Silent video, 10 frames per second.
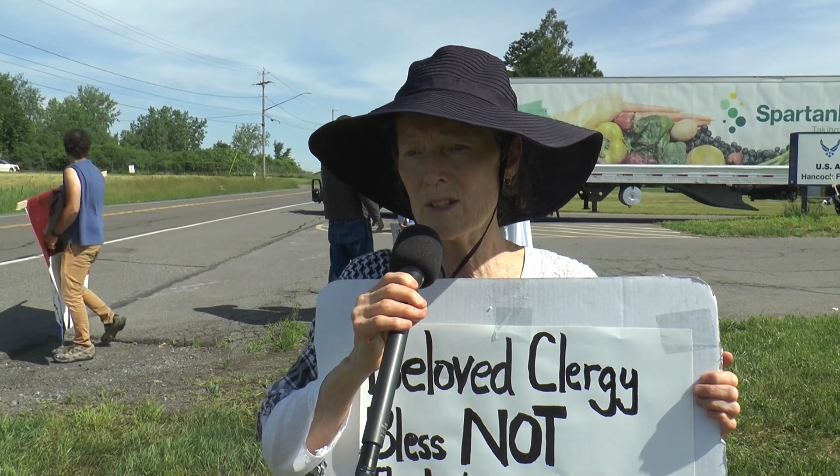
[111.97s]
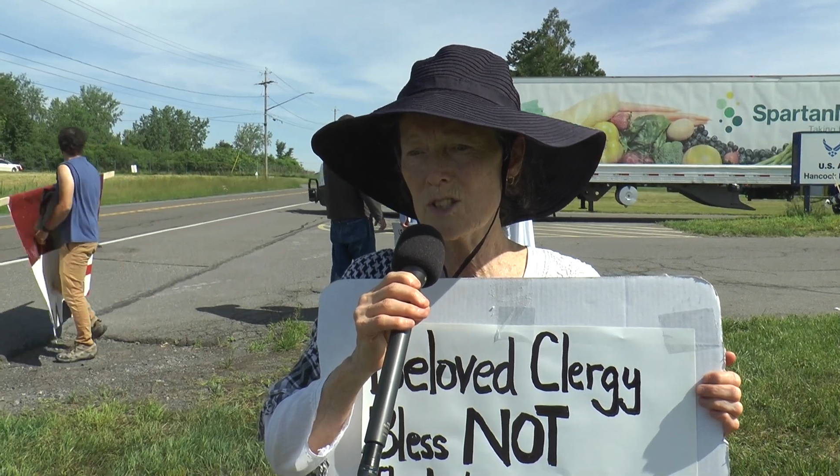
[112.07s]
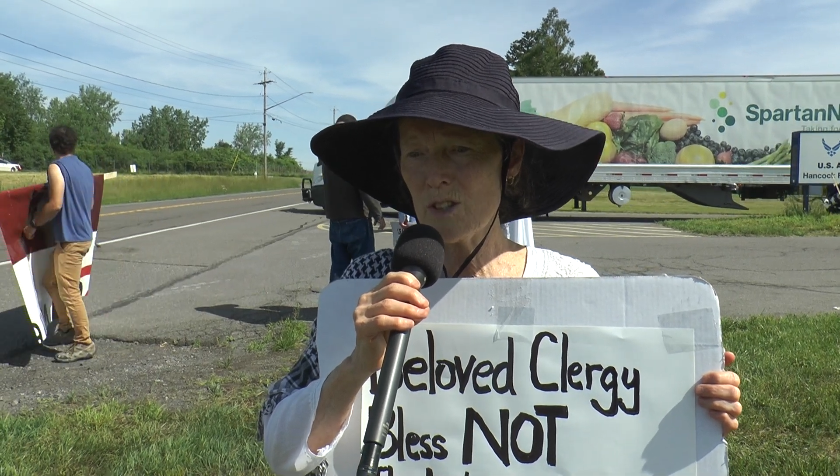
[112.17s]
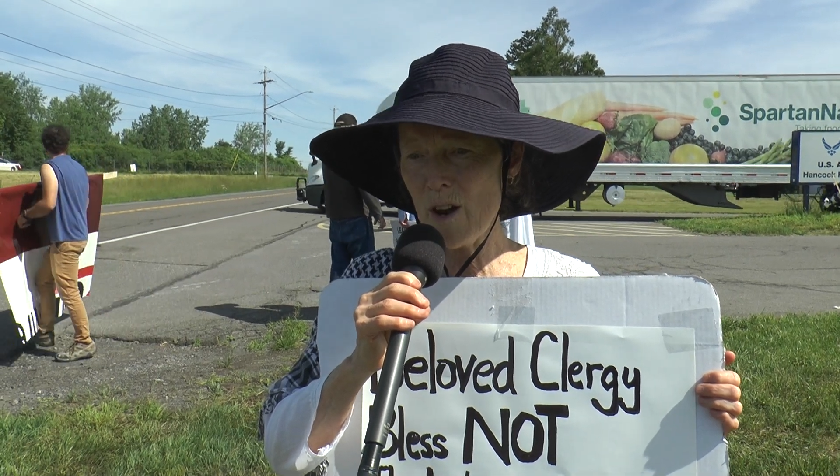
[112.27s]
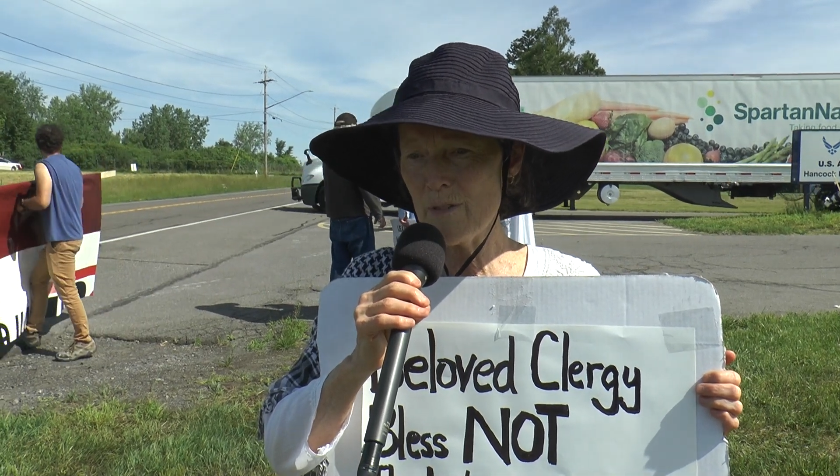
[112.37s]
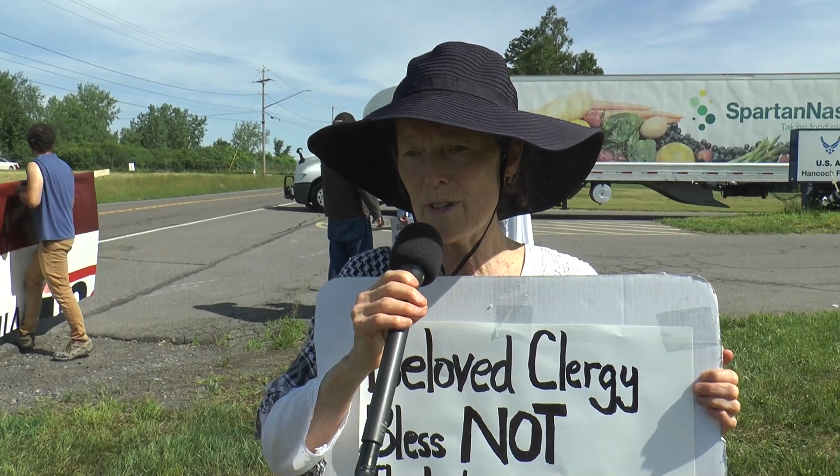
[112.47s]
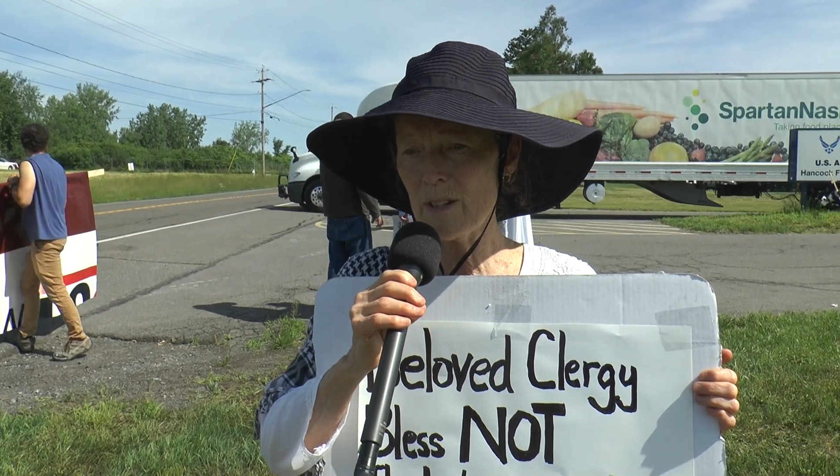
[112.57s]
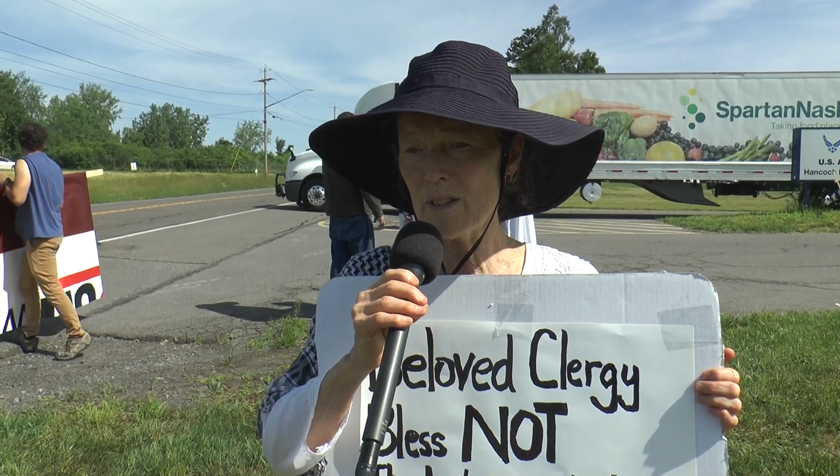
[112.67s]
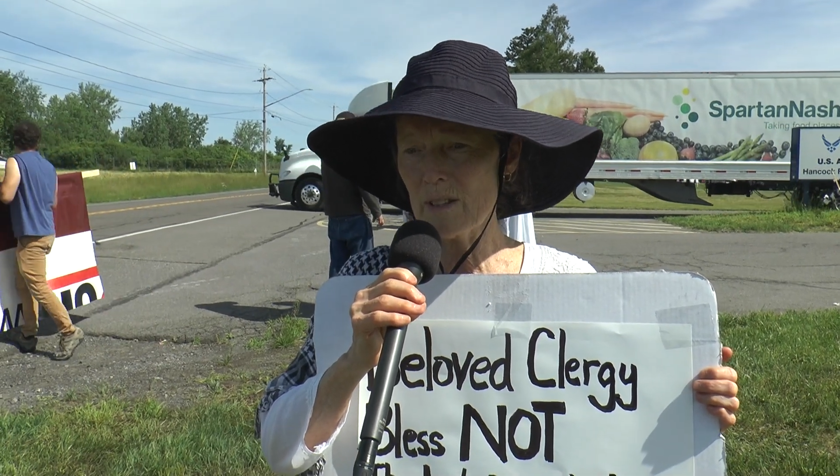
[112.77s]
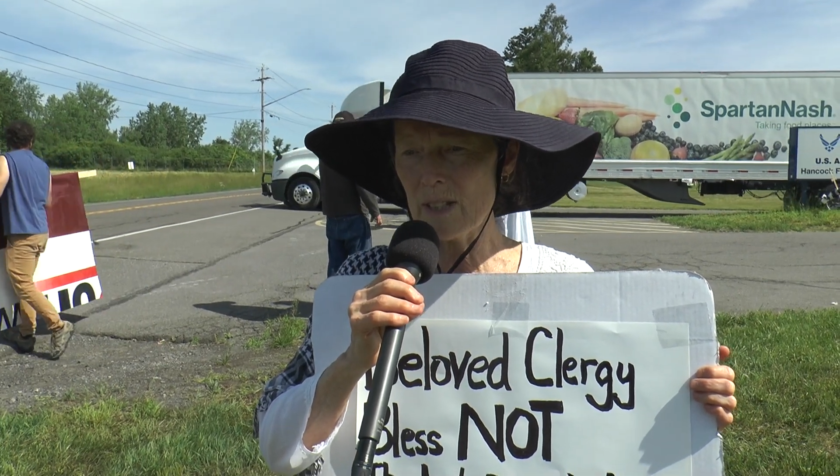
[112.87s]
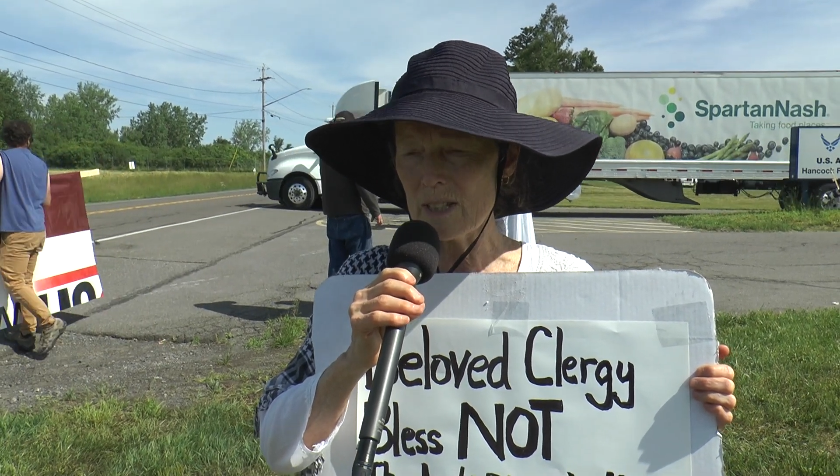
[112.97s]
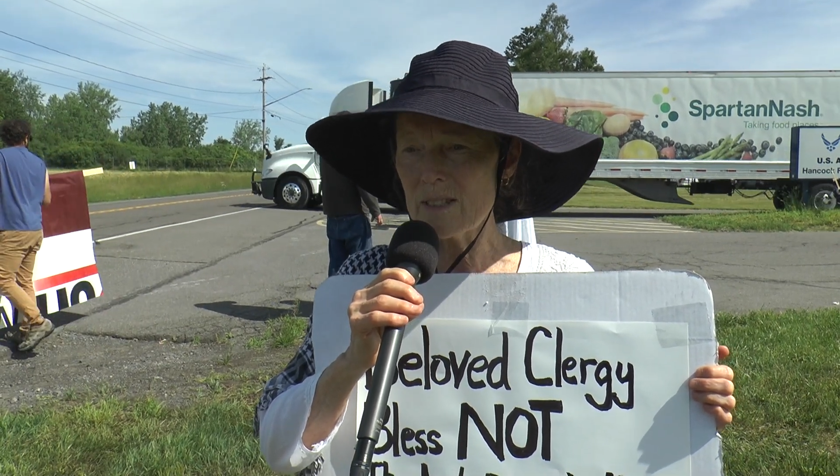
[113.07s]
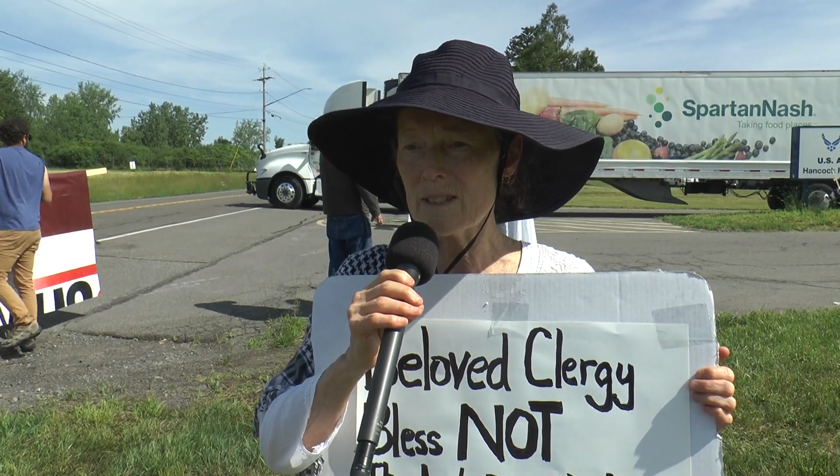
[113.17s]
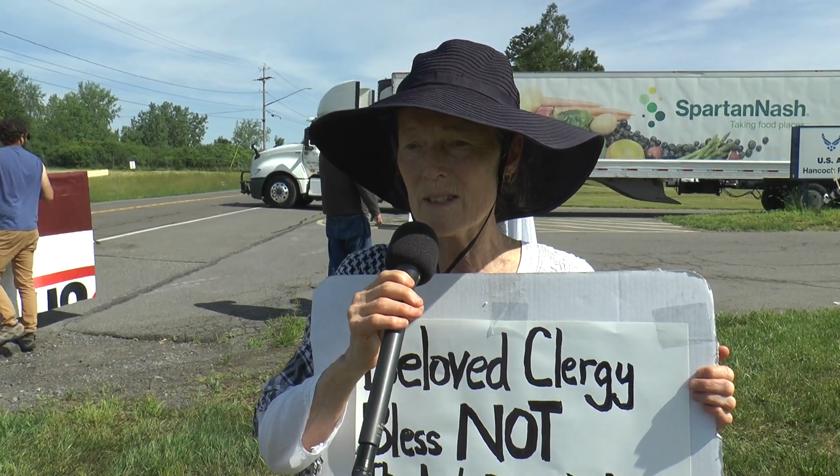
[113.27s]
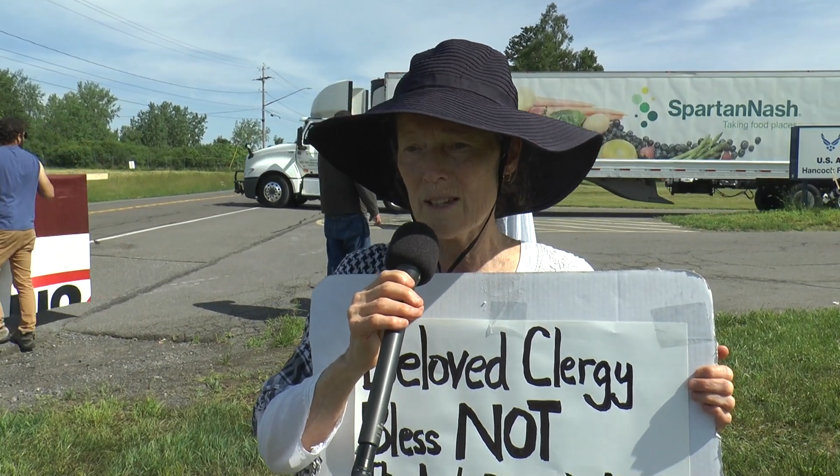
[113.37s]
and starving the
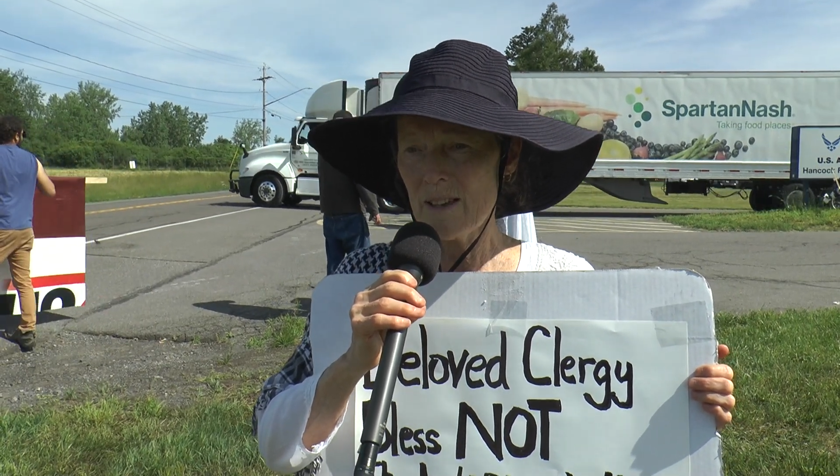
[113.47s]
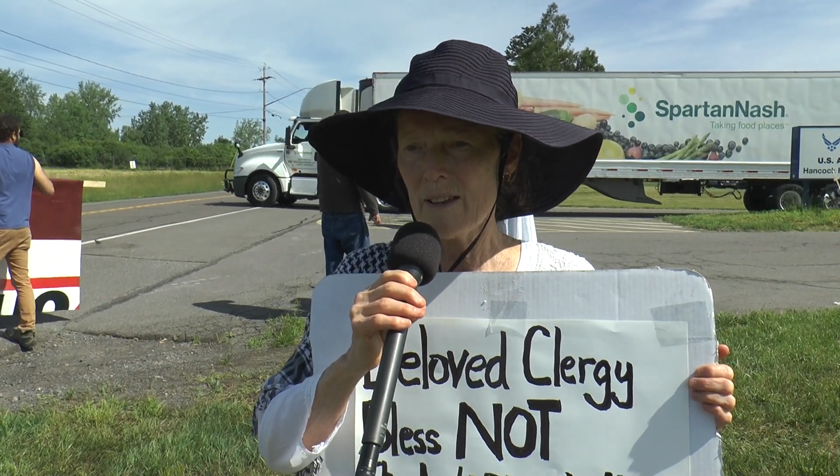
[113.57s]
least.